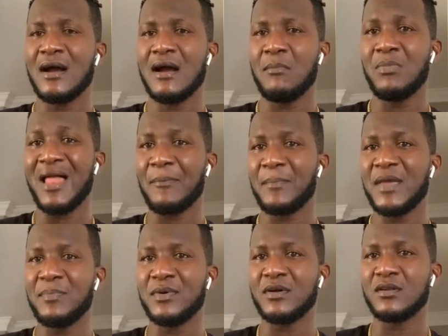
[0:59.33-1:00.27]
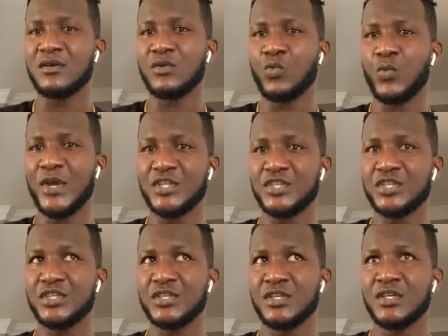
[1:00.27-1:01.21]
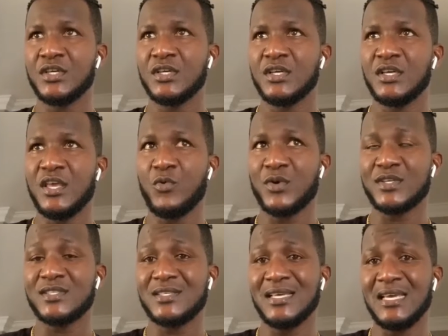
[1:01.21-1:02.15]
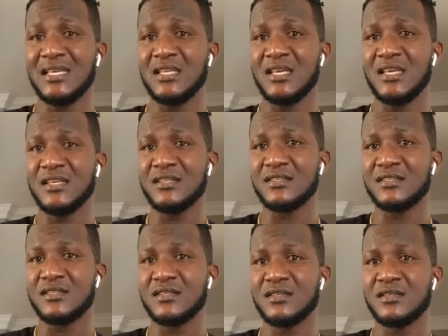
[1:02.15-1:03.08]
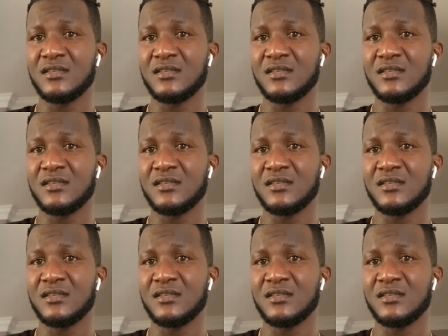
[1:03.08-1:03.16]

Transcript: black people, which he was saying is